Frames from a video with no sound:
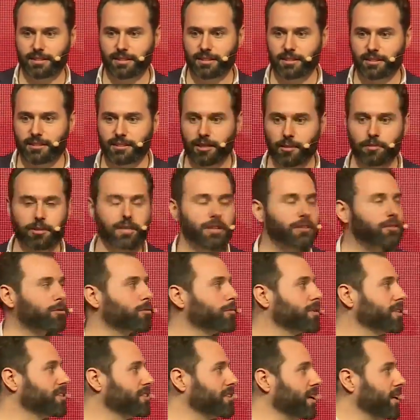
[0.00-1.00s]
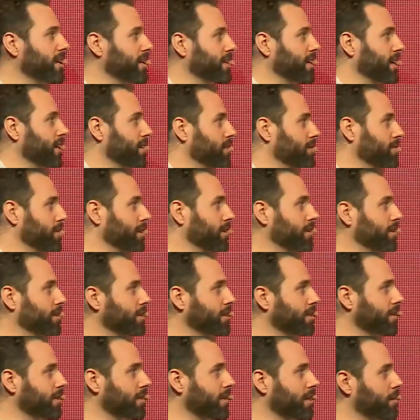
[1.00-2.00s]
Someone else will be deciding how the, found,
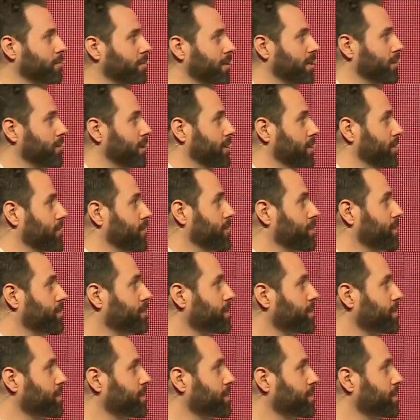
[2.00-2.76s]
the company runs,